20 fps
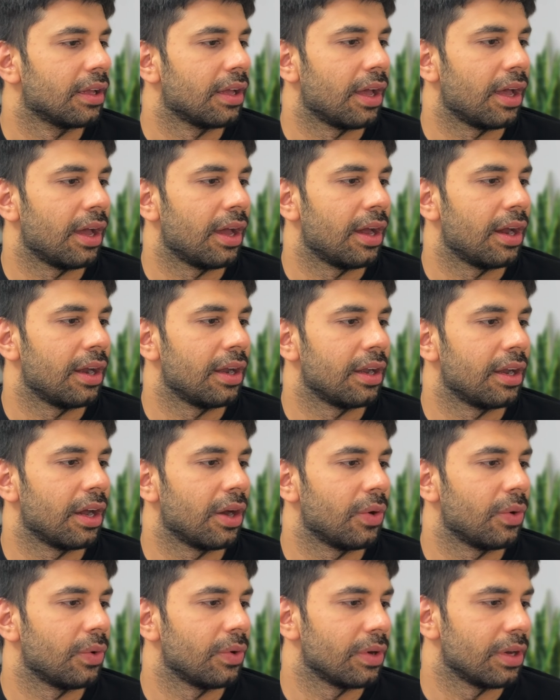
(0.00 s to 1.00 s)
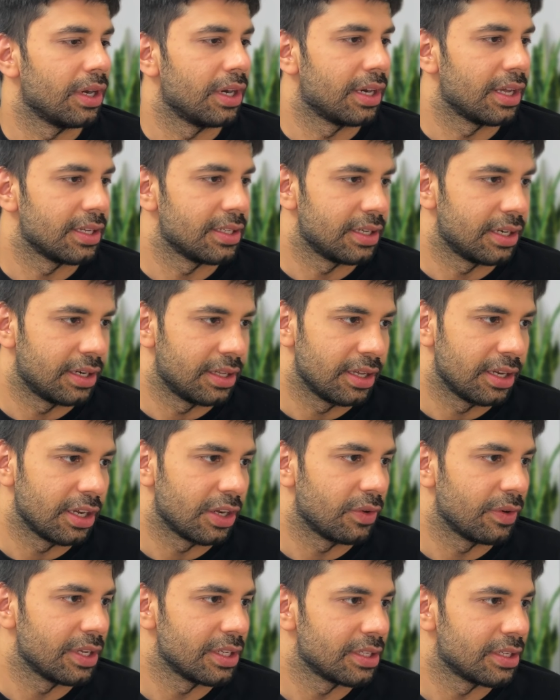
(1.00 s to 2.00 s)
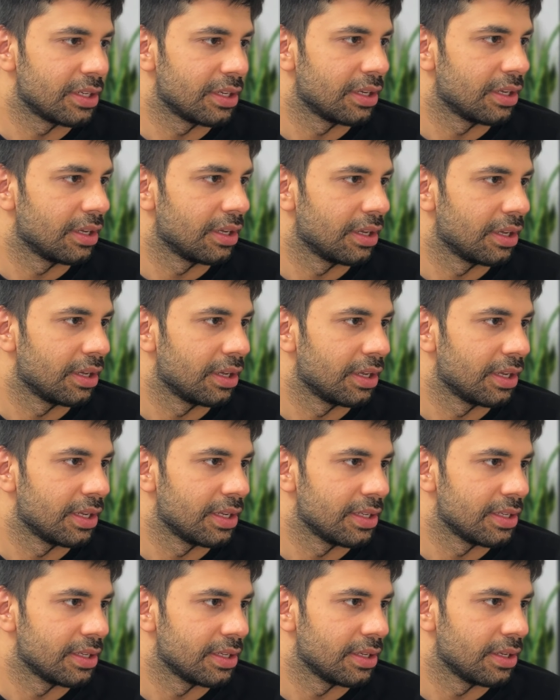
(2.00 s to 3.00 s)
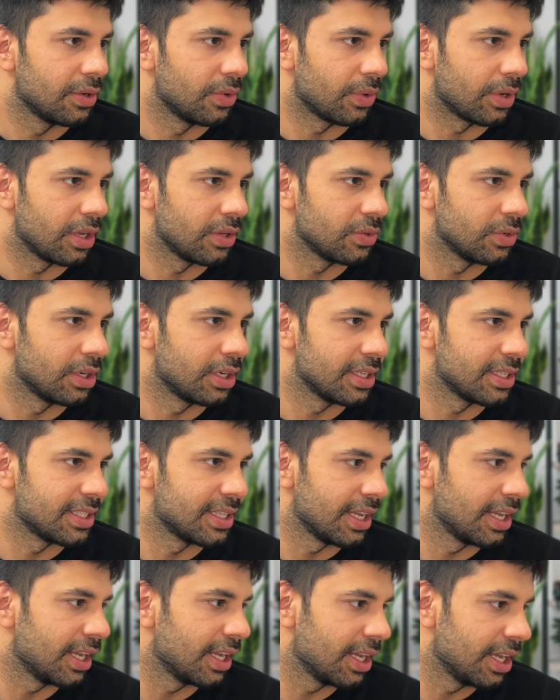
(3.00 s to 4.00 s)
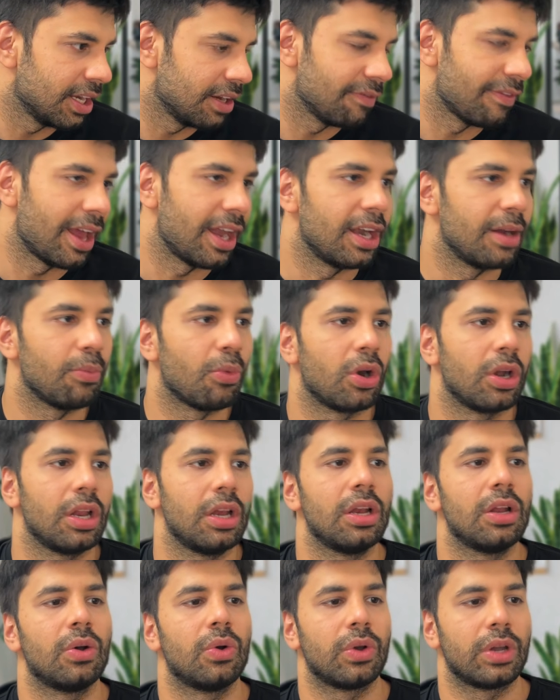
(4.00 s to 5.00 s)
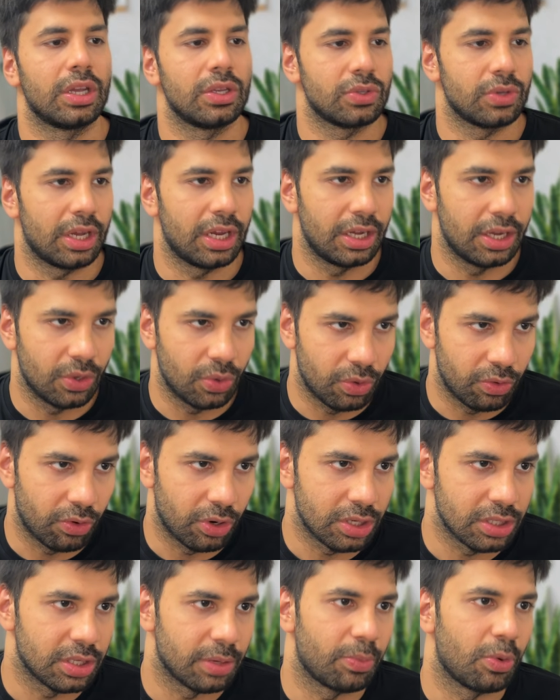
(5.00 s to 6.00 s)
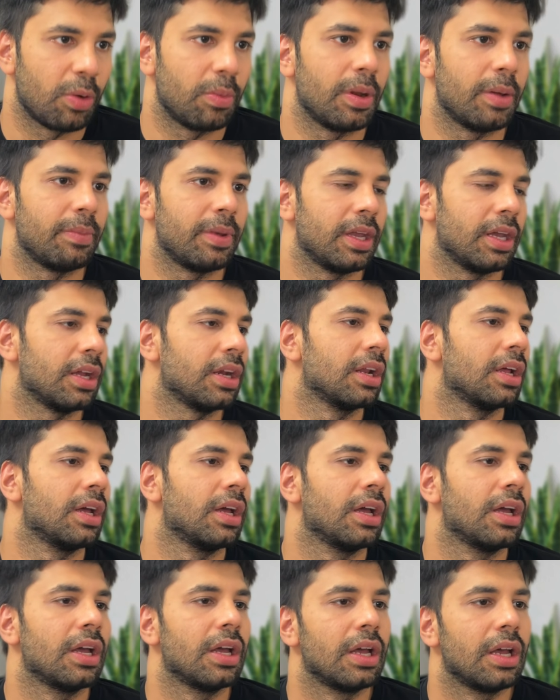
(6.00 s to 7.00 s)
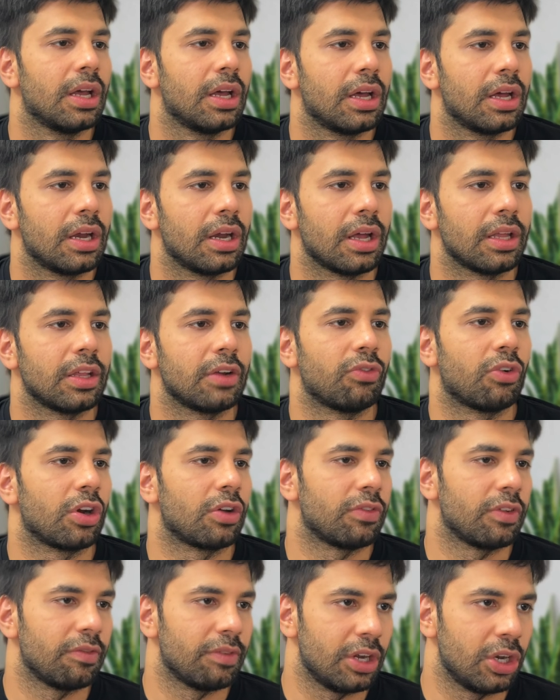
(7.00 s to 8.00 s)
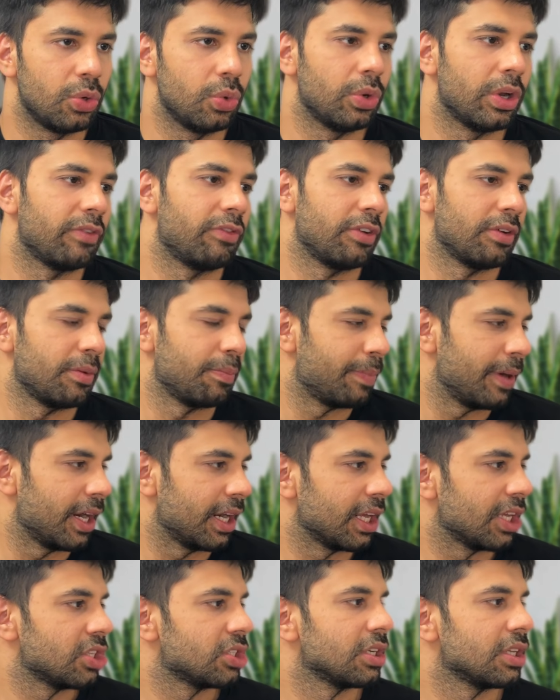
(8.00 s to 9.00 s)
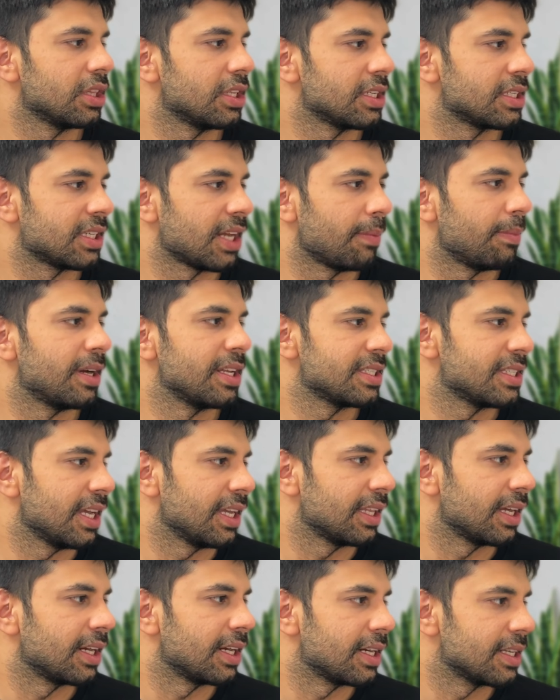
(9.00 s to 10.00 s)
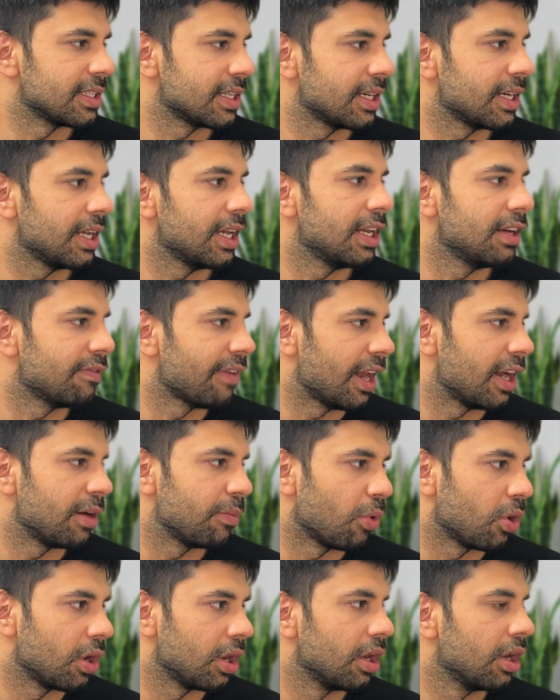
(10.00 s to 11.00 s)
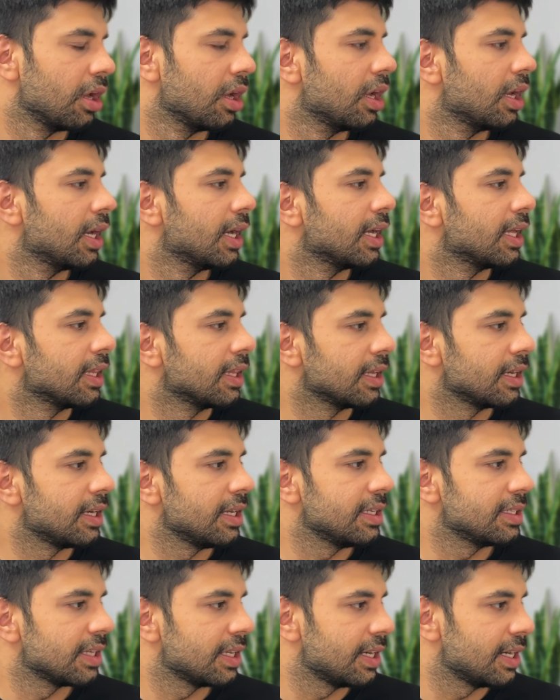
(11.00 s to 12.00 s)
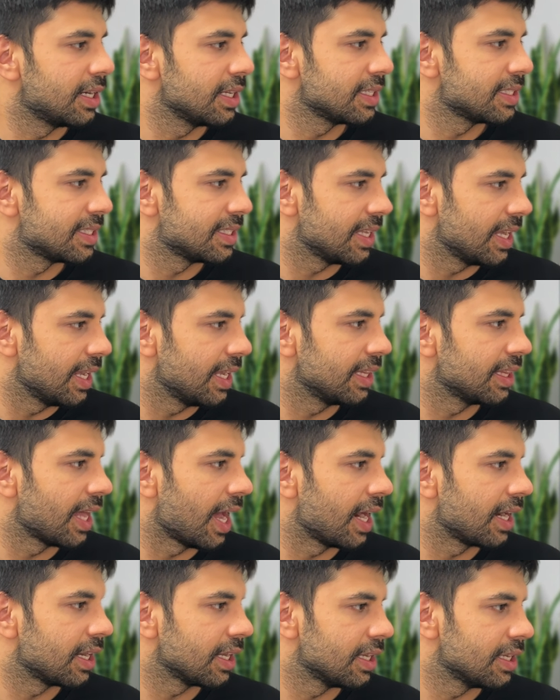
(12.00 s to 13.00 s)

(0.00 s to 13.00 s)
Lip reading: And now it has hit the request. Okay, so it is saying invalid model. Okay, so I know what's the problem here. Rather, what we will do, everyone pay attention. This time it is saying that it is an invalid model. The reason it is saying that